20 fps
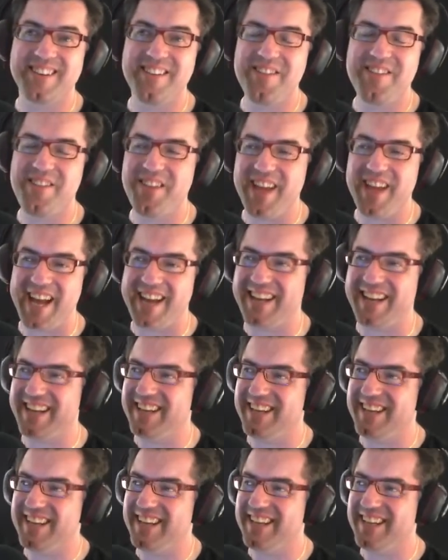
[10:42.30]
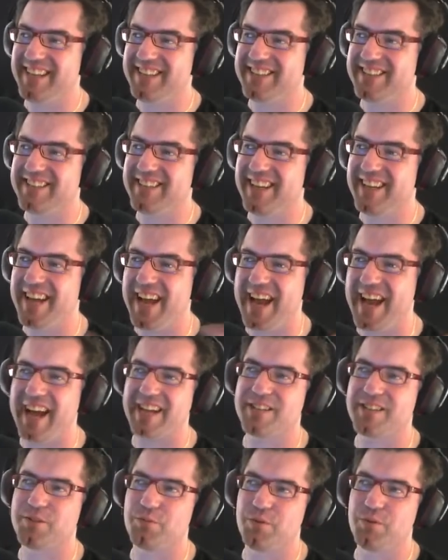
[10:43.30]
that is the
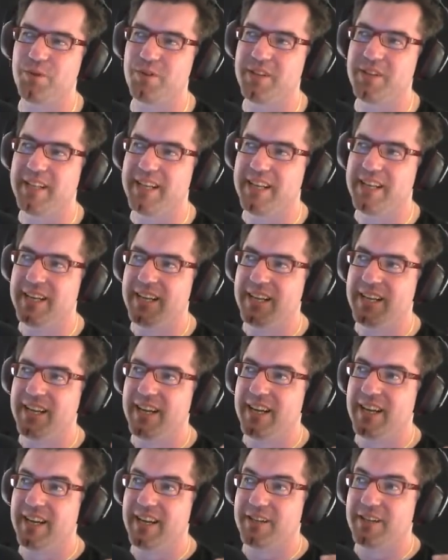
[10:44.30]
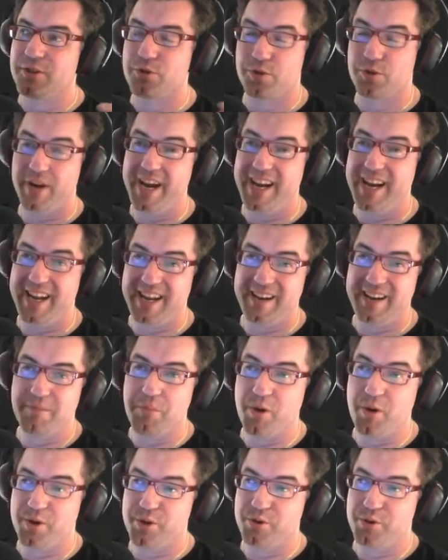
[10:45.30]
actual training
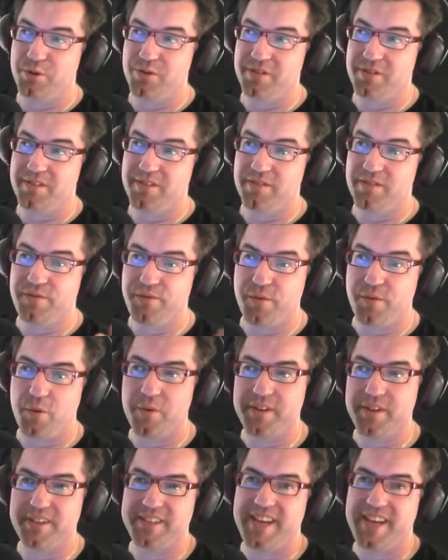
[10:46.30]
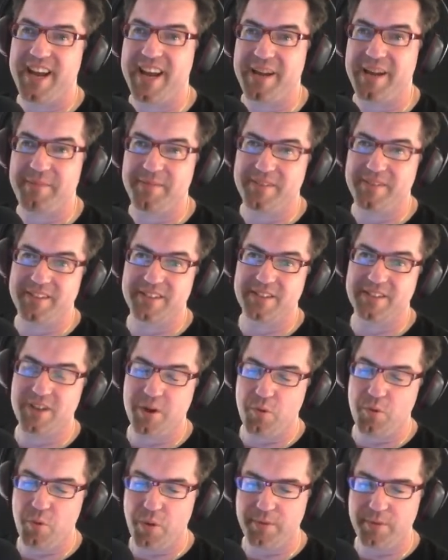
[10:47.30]
module for this game.
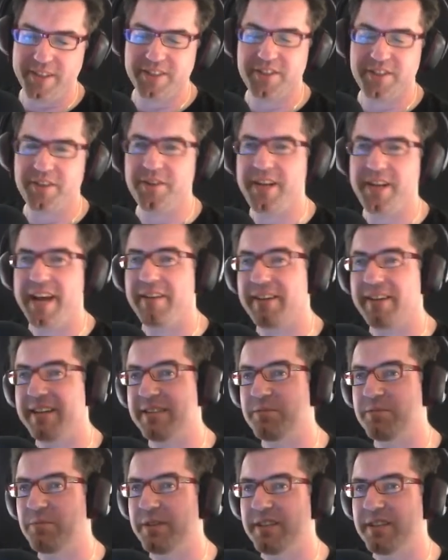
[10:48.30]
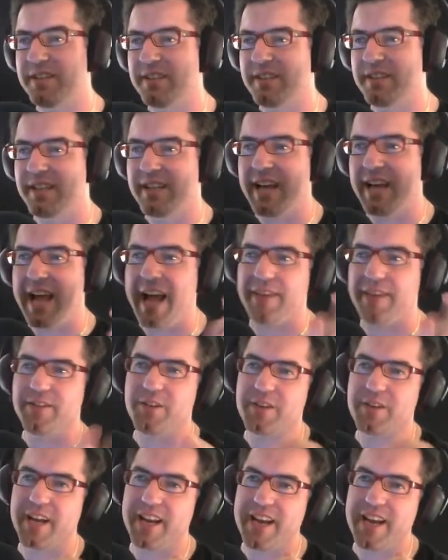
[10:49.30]
So what we'll do now is we'll have a
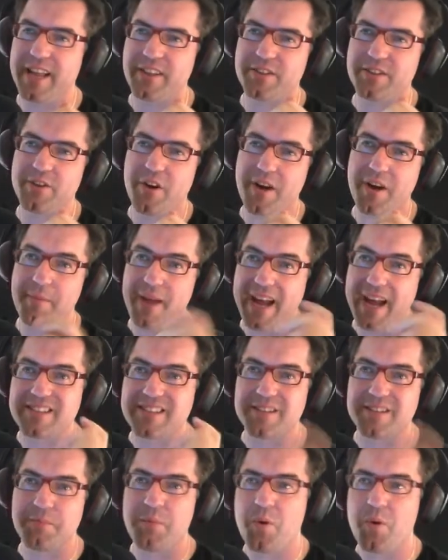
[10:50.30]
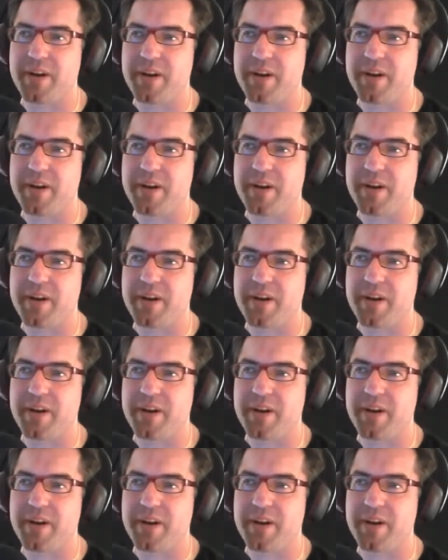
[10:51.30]
look another time at some more